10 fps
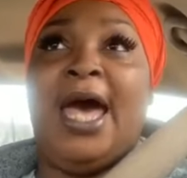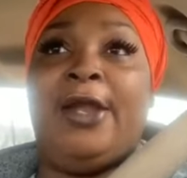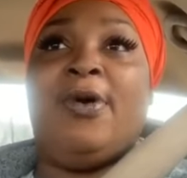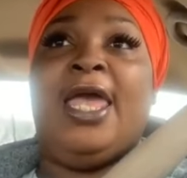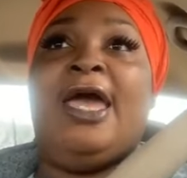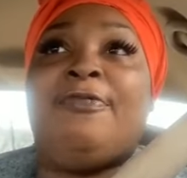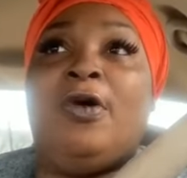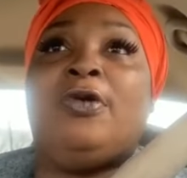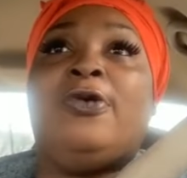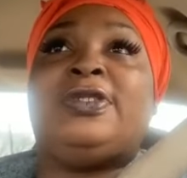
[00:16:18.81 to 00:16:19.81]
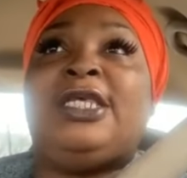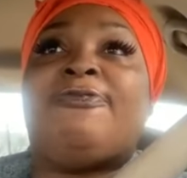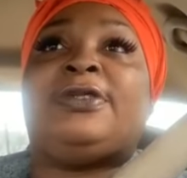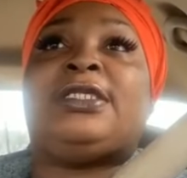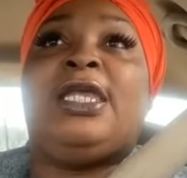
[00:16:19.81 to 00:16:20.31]
I don't have no low
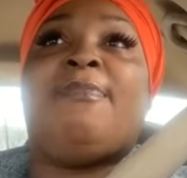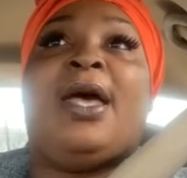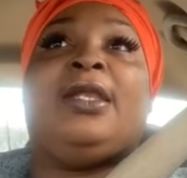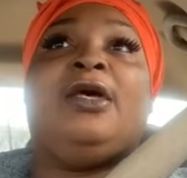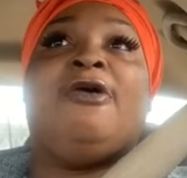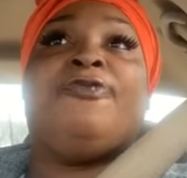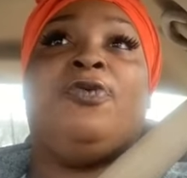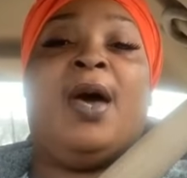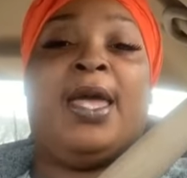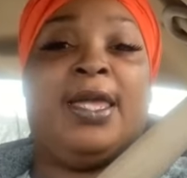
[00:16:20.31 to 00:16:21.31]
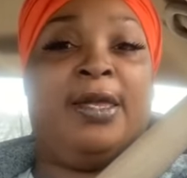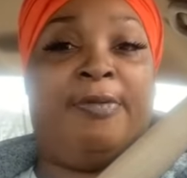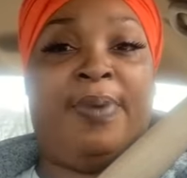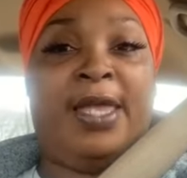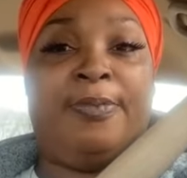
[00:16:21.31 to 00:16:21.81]
self-esteem. I love who I
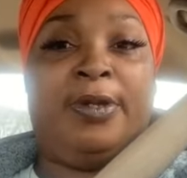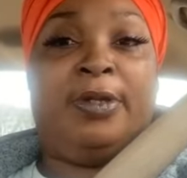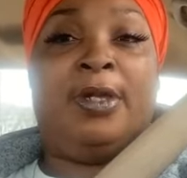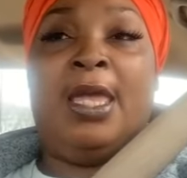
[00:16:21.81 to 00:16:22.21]
am, baby.